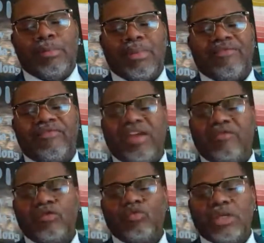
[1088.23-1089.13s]
but my
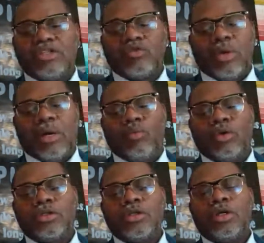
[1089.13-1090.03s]
favorite restaurant
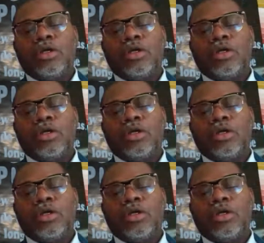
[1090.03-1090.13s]
was